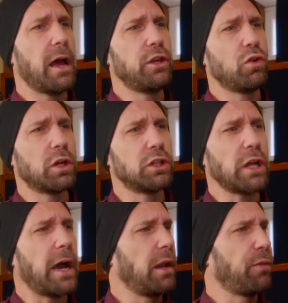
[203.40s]
You can
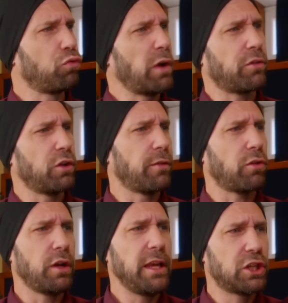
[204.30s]
dial in the resonance
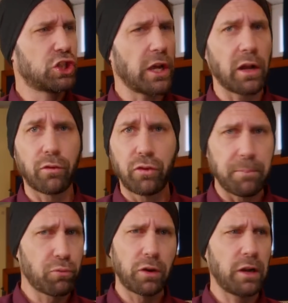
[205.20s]
on each channel
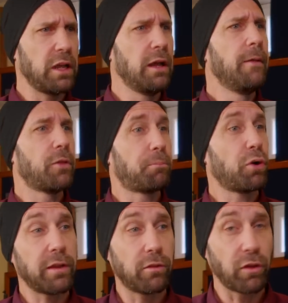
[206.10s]
separately, the
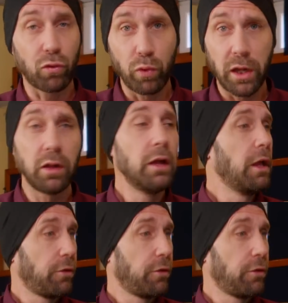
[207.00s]
presence as well.